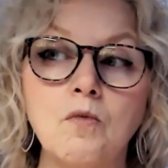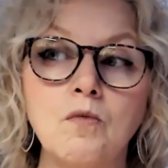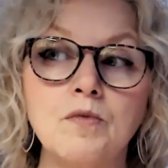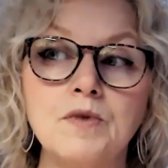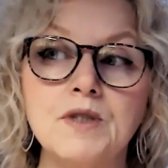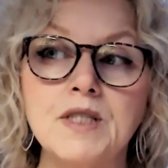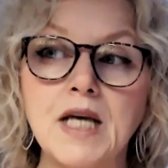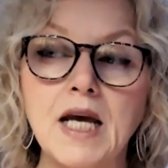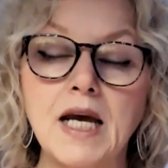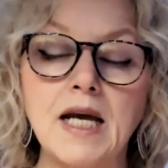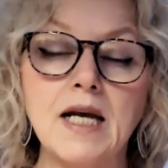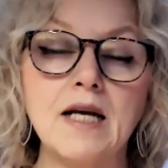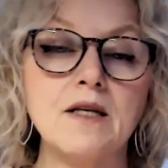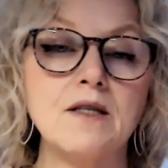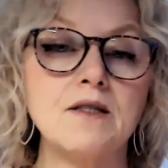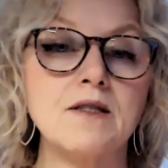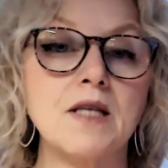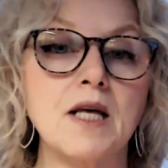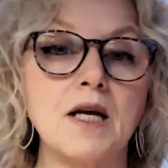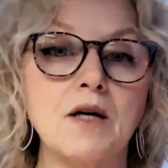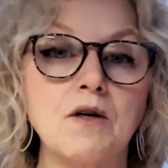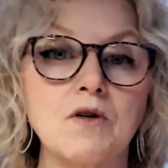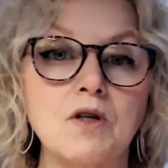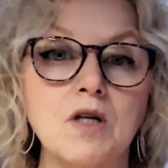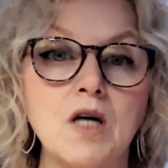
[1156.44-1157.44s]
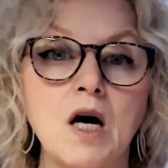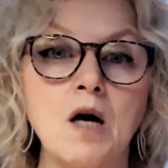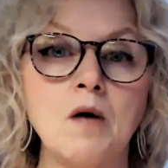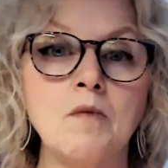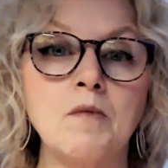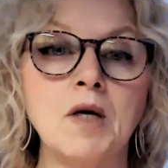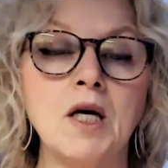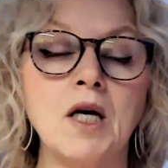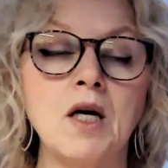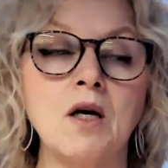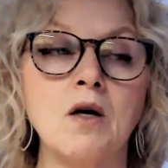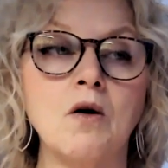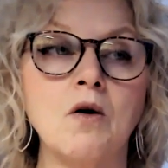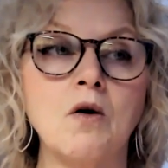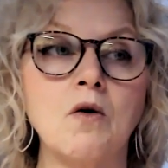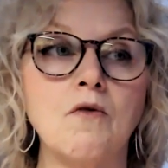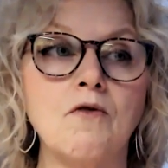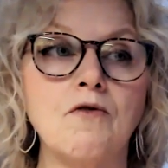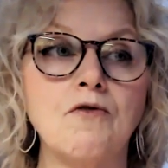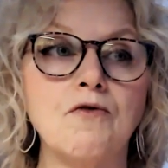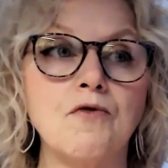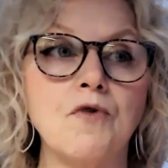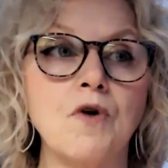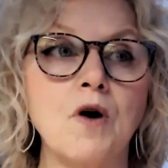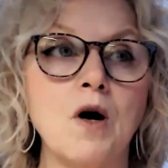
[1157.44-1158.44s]
days that are coming
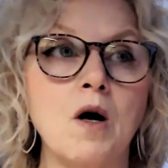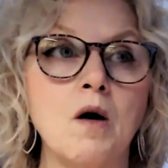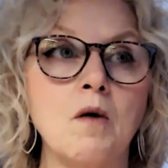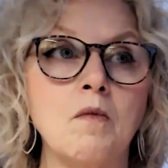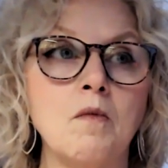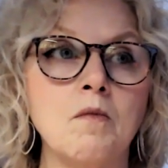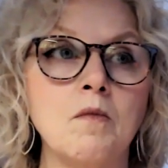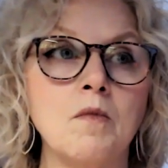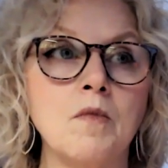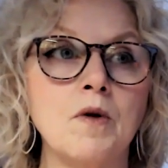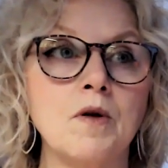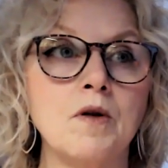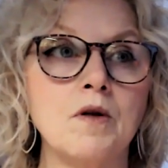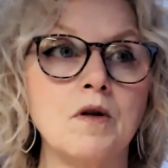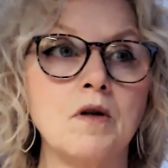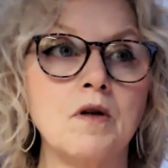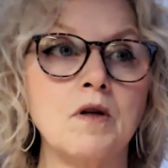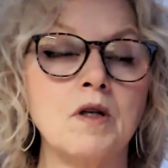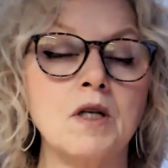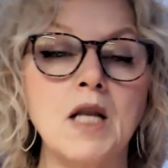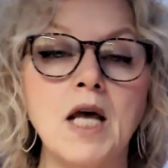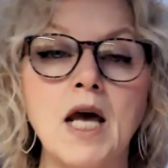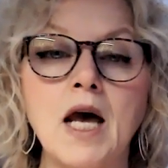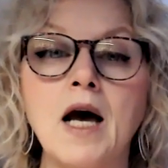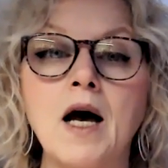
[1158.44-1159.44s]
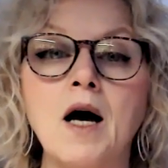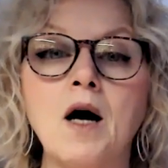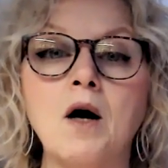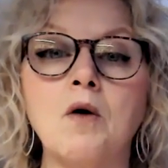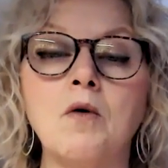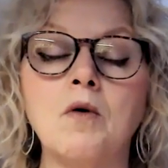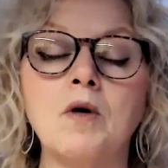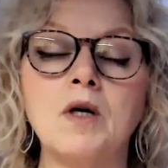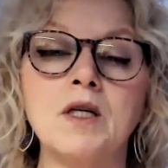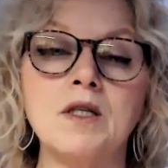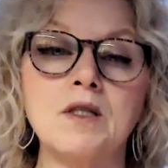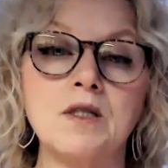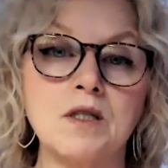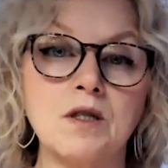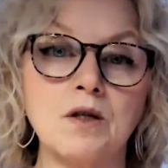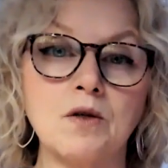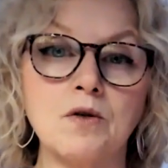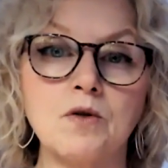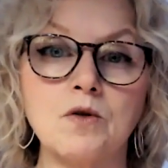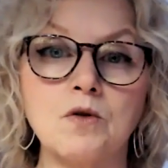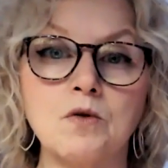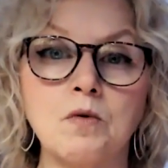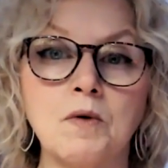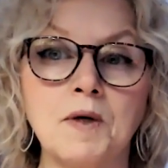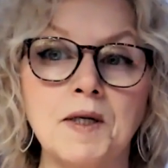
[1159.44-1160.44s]
from now until
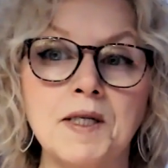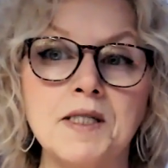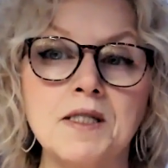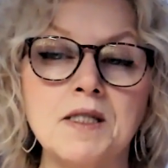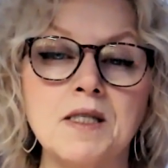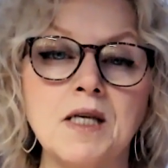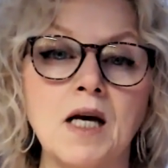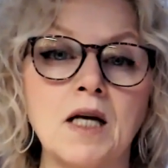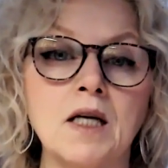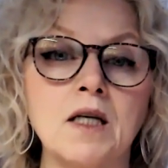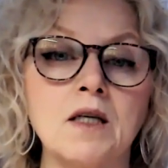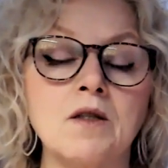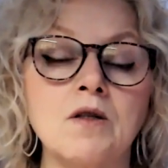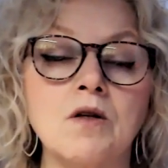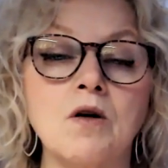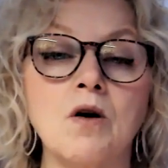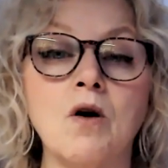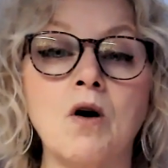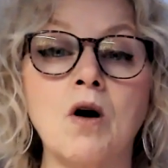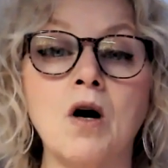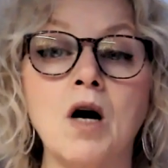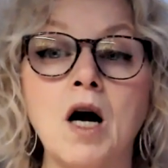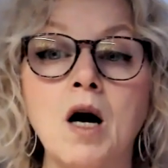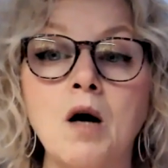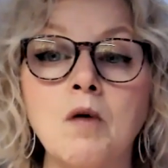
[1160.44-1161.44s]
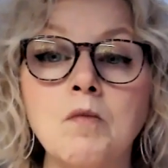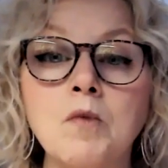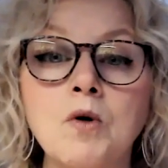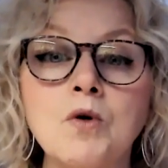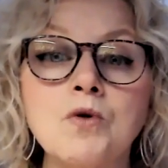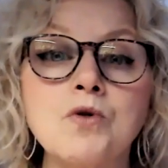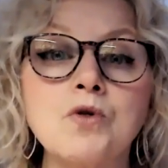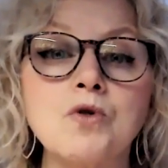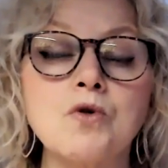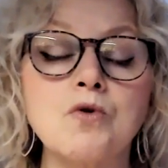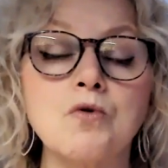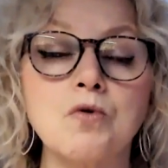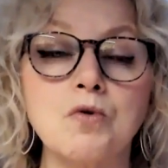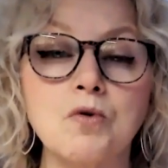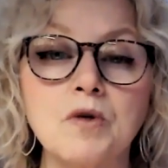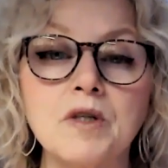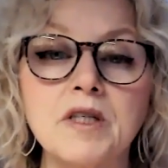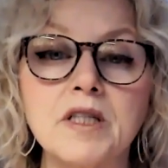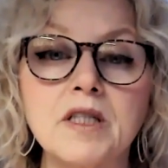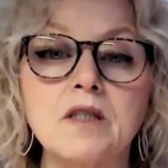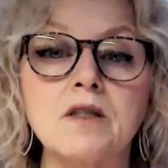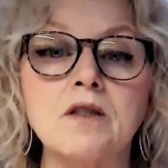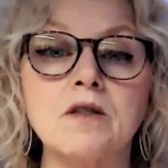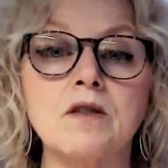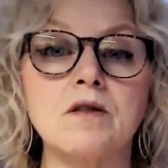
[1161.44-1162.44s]
the 22nd are our most
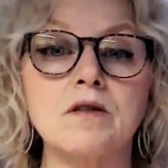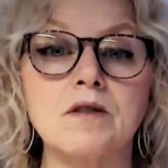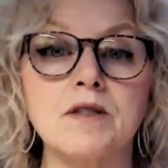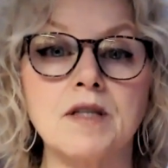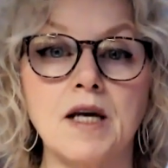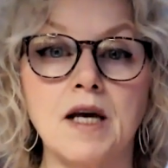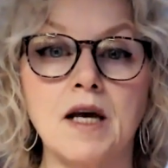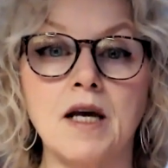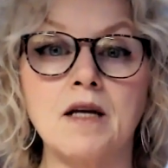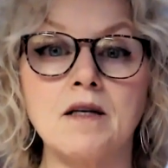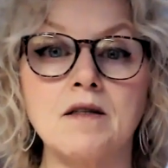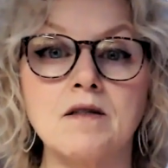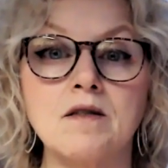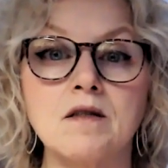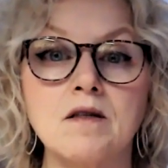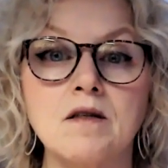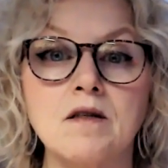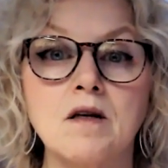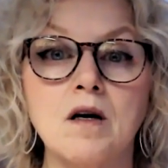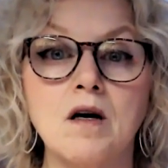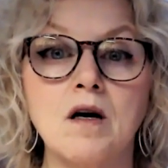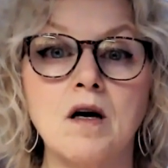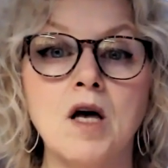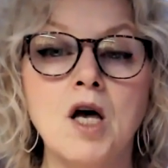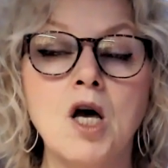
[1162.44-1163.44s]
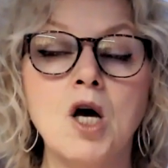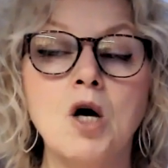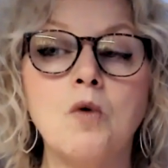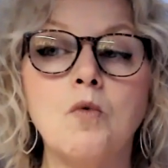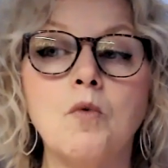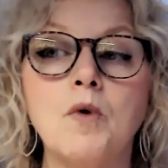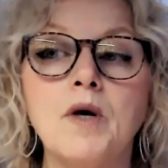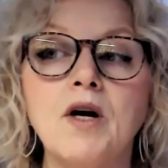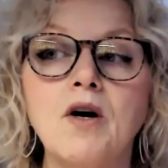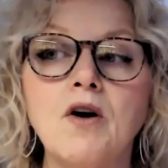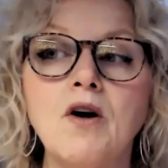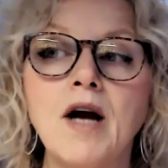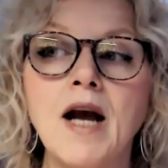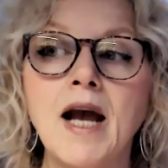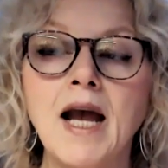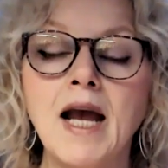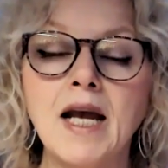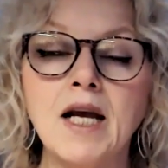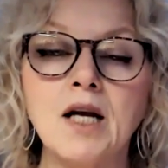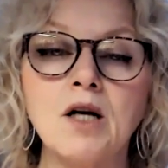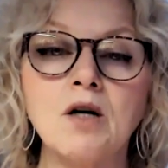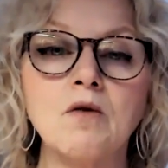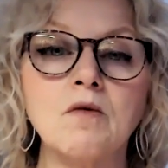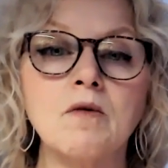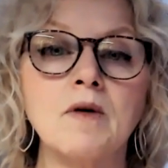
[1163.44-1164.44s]
critical days. We are
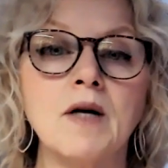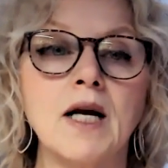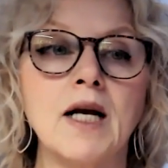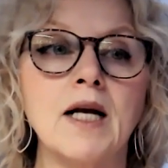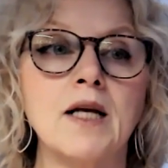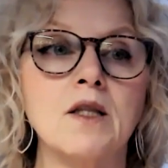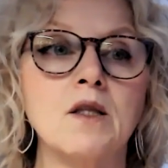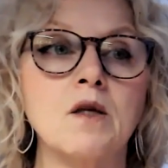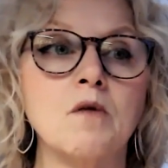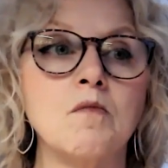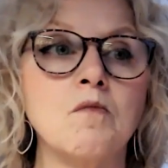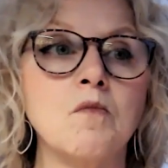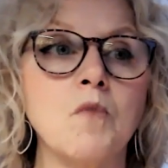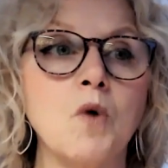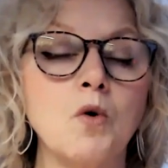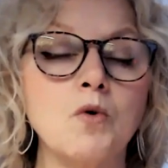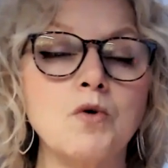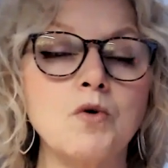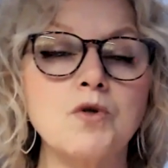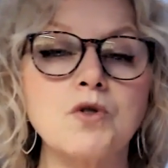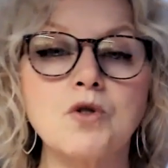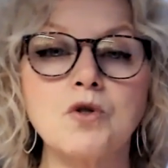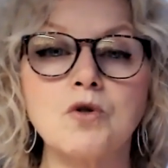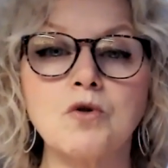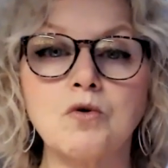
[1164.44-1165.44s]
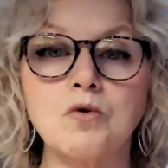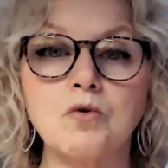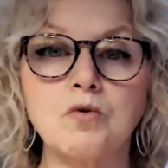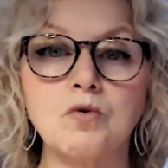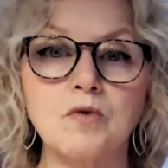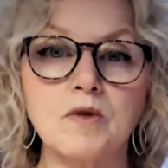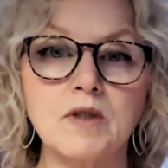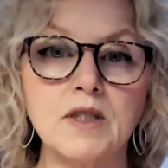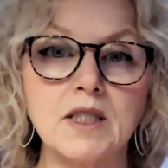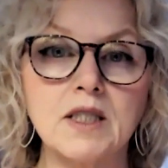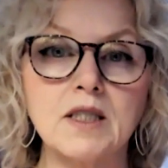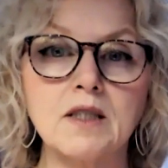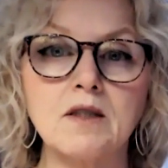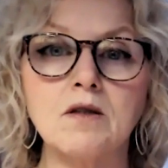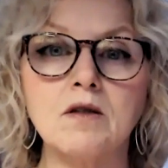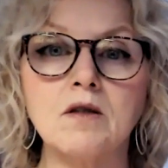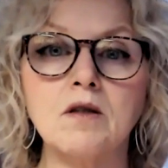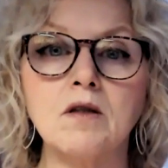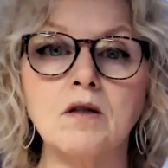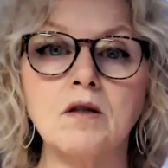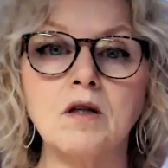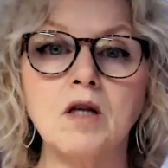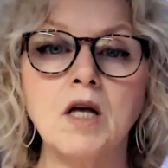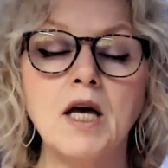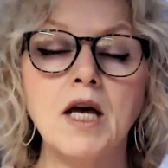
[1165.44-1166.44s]
anchoring the most
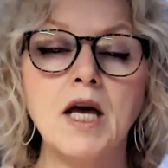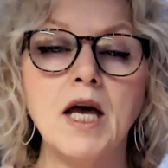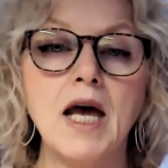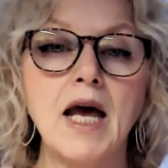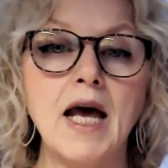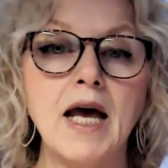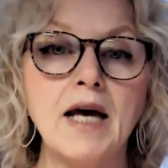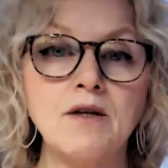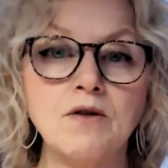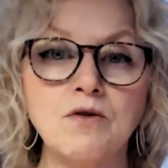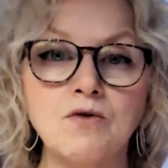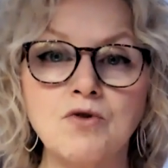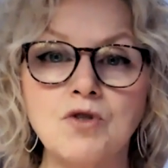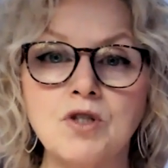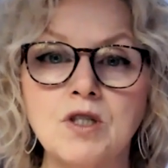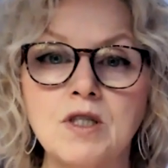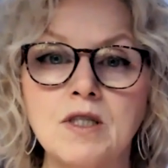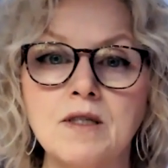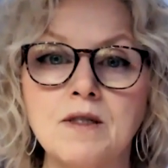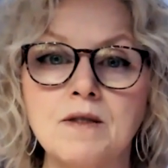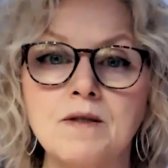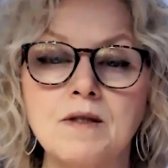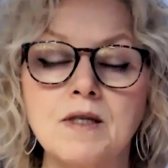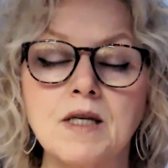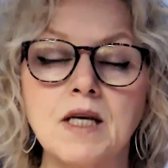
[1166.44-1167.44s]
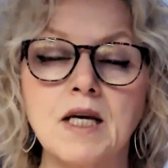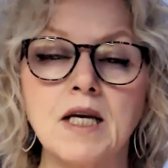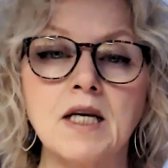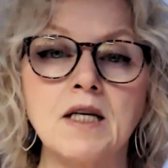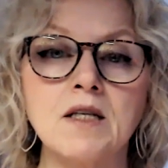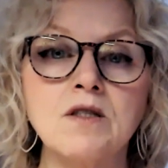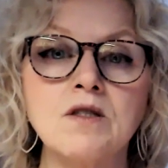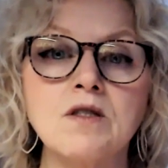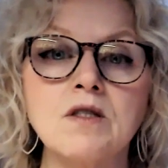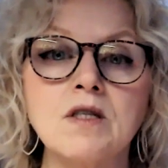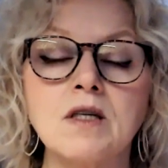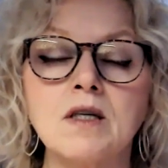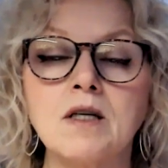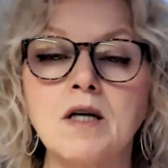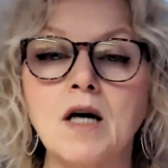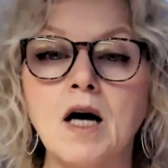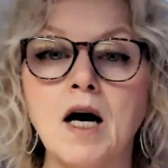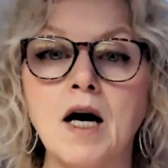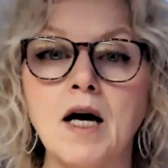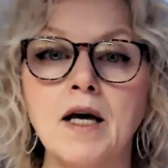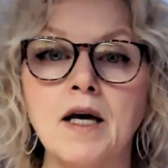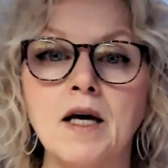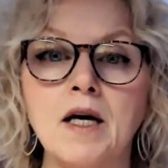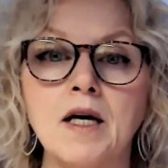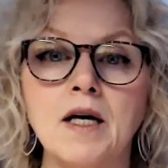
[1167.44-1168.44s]
critical energies into
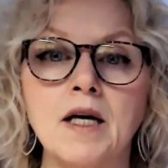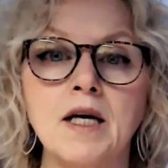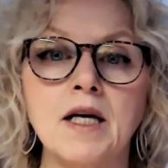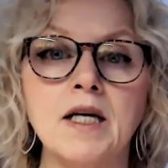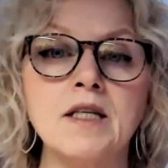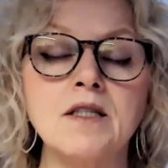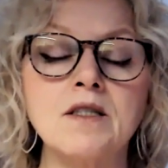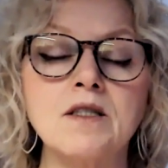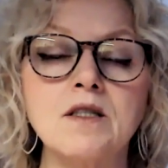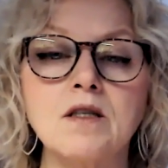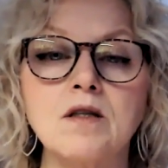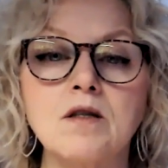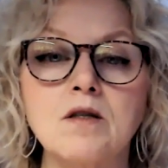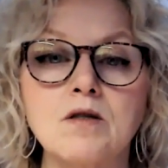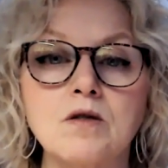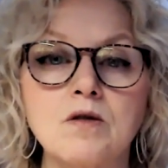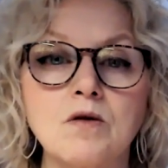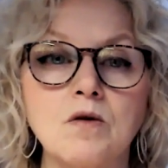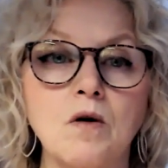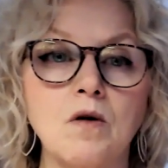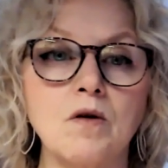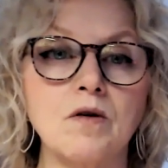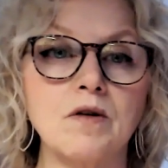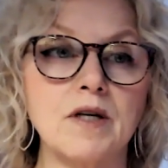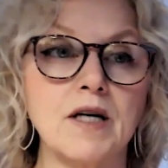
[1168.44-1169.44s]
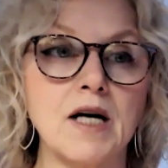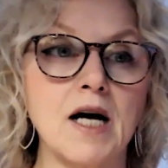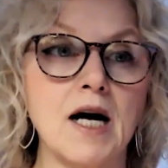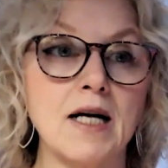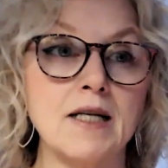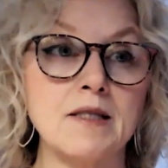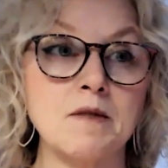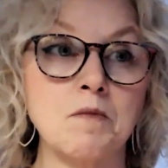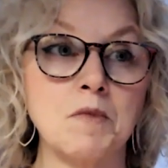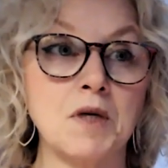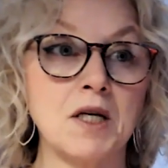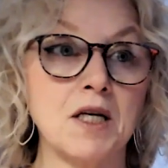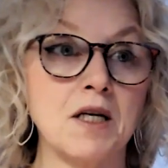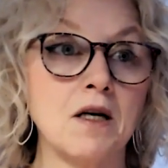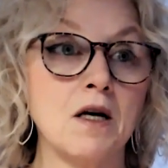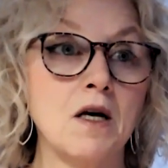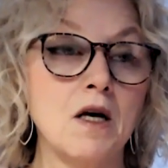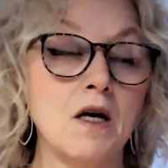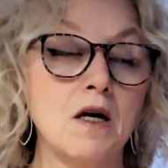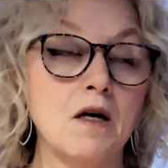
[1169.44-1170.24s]
Gaia, into the solar cosmic